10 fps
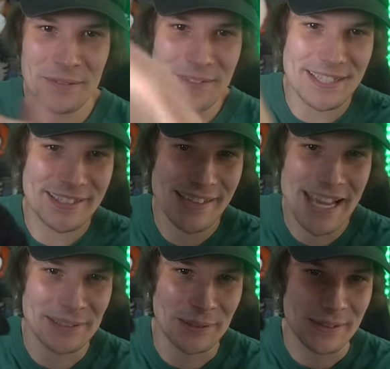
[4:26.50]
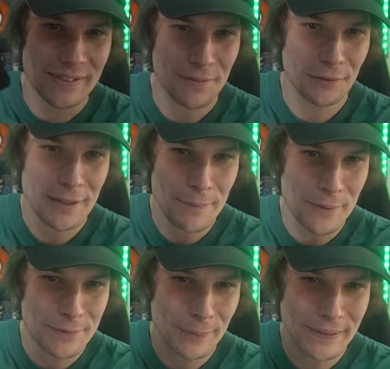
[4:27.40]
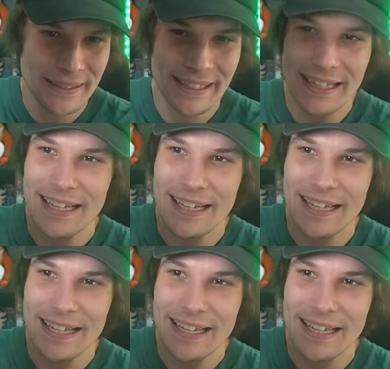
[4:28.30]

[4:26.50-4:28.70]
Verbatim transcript: of insane, look, fully posable